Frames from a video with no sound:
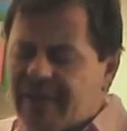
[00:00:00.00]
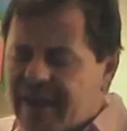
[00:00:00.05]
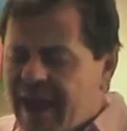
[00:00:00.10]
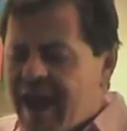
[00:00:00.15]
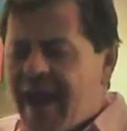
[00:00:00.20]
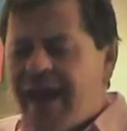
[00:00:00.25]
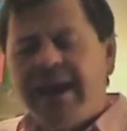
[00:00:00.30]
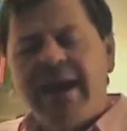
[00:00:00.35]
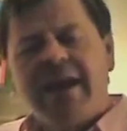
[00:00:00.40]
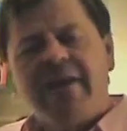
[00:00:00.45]

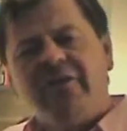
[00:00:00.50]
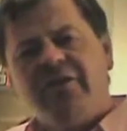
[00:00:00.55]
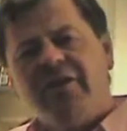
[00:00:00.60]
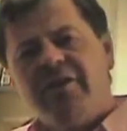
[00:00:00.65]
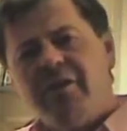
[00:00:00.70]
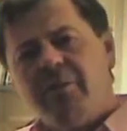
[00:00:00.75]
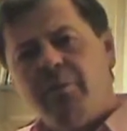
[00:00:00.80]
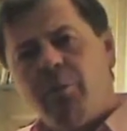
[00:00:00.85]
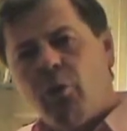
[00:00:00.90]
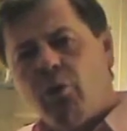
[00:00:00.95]
The air
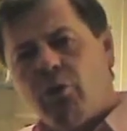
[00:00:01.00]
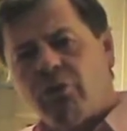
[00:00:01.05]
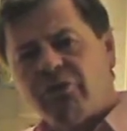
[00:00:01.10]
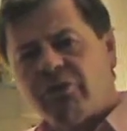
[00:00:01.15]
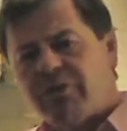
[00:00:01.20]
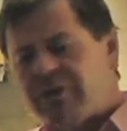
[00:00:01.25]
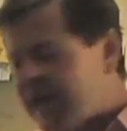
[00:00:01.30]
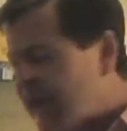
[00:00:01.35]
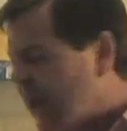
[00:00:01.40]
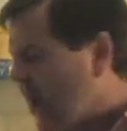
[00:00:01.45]
gets in the
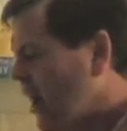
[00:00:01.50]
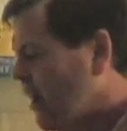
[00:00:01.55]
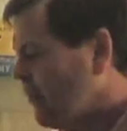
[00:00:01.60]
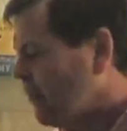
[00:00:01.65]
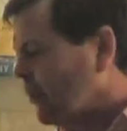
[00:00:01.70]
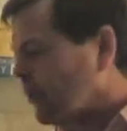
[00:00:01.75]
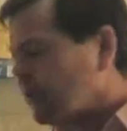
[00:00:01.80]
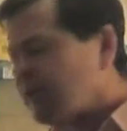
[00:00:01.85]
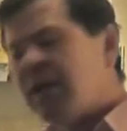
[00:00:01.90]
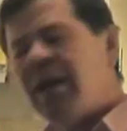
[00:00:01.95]
pores of the
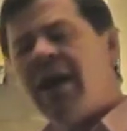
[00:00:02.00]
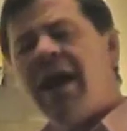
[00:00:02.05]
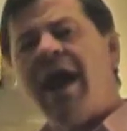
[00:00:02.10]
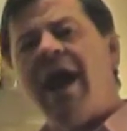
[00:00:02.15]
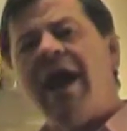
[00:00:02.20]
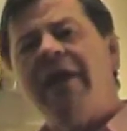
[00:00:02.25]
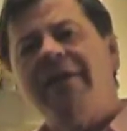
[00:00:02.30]
carbon,